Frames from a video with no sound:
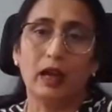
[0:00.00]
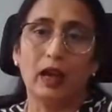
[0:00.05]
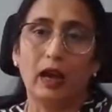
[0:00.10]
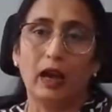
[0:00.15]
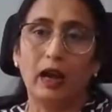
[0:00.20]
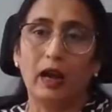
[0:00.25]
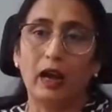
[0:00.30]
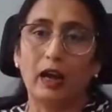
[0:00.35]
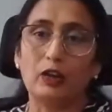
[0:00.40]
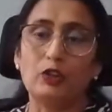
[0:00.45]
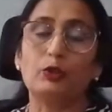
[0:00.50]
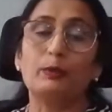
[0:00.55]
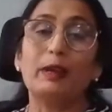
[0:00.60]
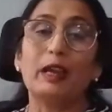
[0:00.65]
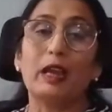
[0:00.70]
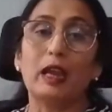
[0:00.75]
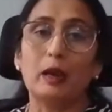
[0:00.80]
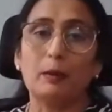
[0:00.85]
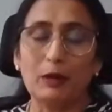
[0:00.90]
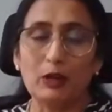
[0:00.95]
to
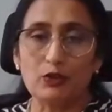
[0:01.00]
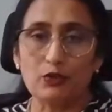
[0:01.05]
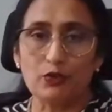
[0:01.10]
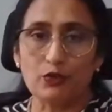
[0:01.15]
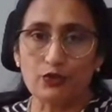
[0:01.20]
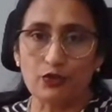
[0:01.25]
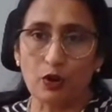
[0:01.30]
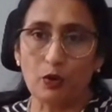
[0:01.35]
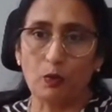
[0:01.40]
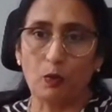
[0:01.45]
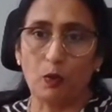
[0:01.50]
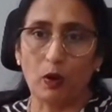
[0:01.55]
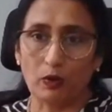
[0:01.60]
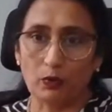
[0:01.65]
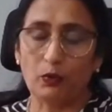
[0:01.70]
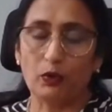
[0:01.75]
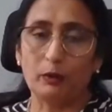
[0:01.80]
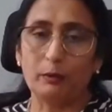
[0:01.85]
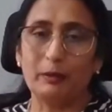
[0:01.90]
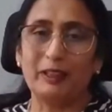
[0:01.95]
be able to show what
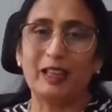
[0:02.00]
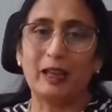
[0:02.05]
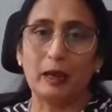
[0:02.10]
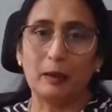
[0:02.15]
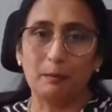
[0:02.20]
would be the